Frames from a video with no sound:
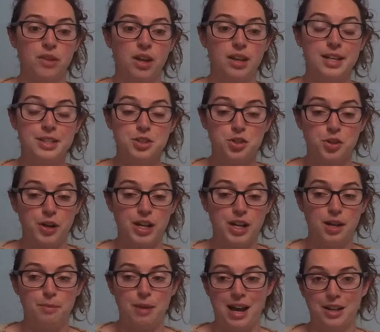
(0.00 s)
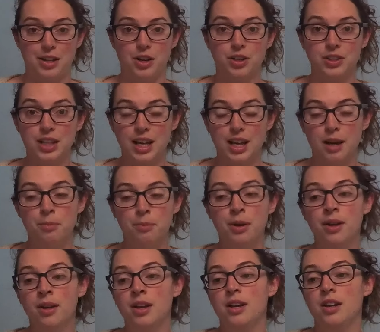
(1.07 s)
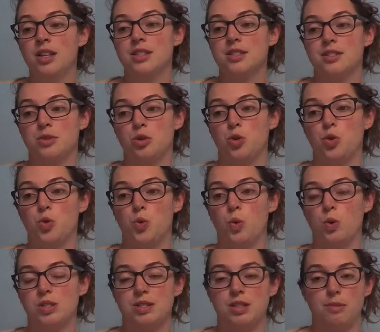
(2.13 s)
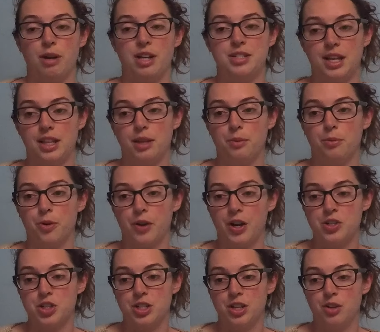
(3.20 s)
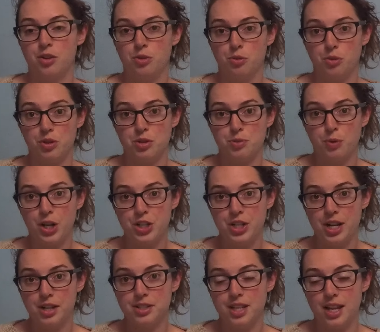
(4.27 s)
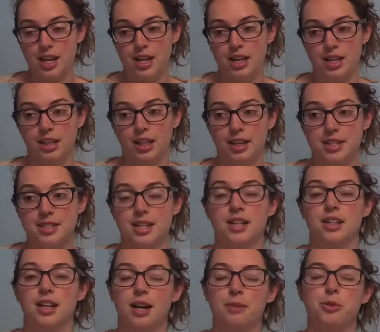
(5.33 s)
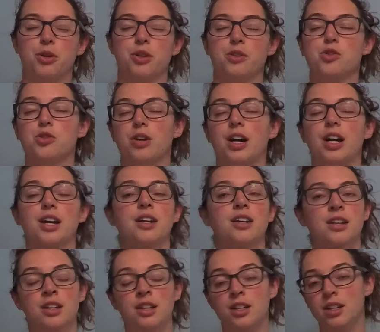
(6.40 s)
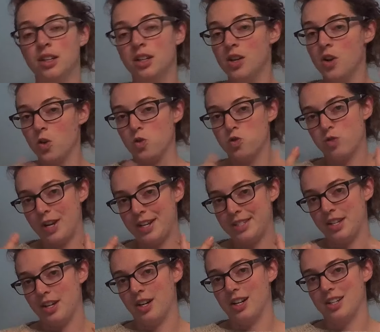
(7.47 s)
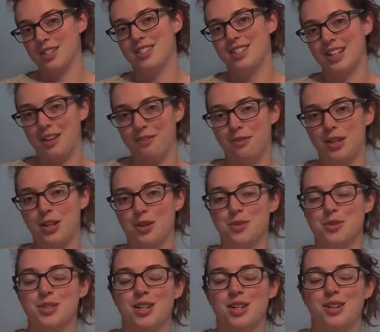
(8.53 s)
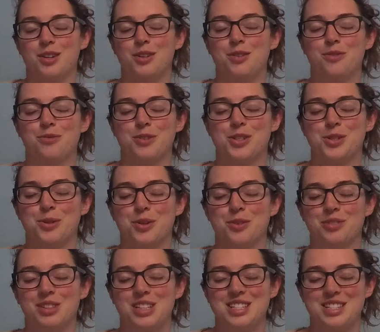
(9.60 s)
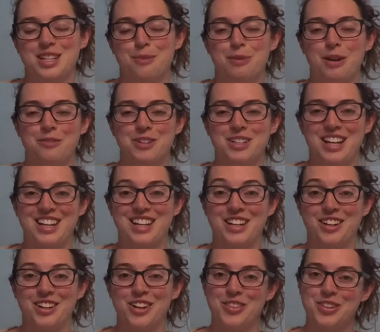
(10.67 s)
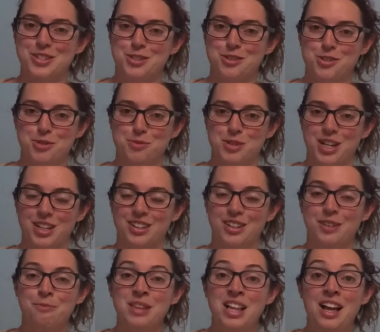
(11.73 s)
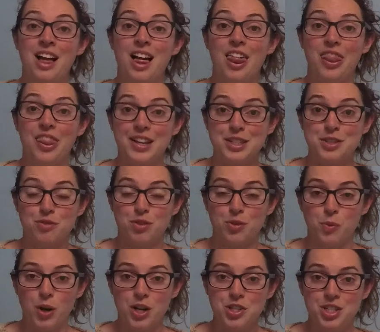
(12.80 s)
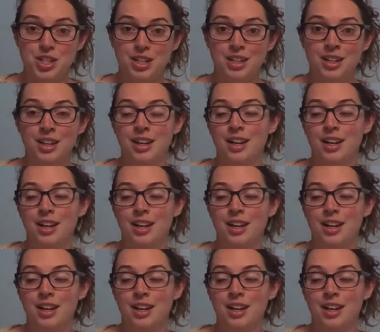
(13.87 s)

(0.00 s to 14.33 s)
Instagram at Yarn Lab to see my daily progression through this project, and like I said, I'm going to try crazy hard to get videos for Tour De Fleece up every day here on this YouTube channel. Thanks for watching.